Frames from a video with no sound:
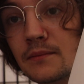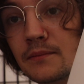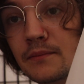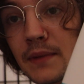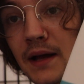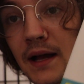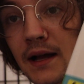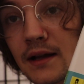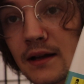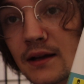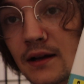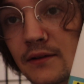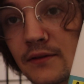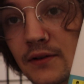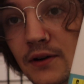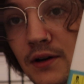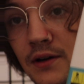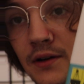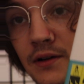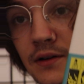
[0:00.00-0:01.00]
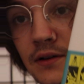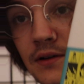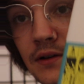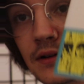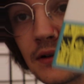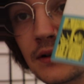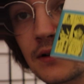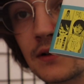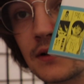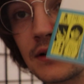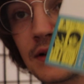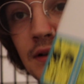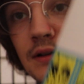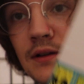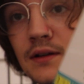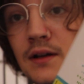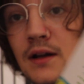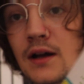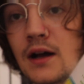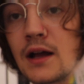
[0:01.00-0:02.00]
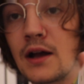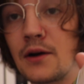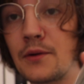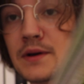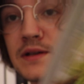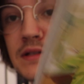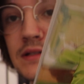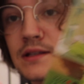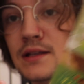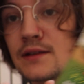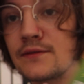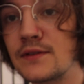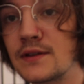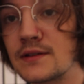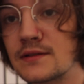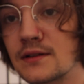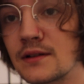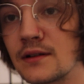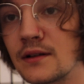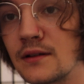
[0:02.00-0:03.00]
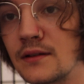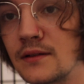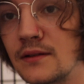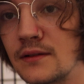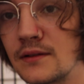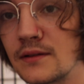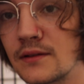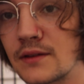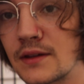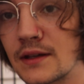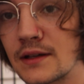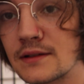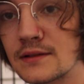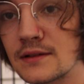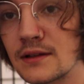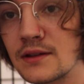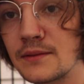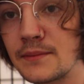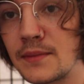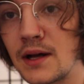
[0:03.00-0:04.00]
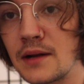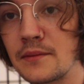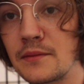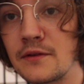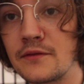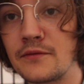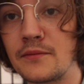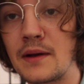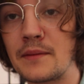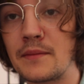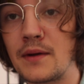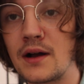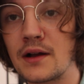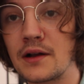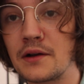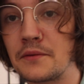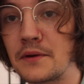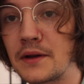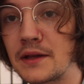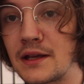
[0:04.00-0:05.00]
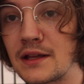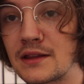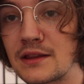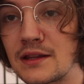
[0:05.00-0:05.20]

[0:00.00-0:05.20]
back cover. I always leave these little things on the bottom of my manga when I get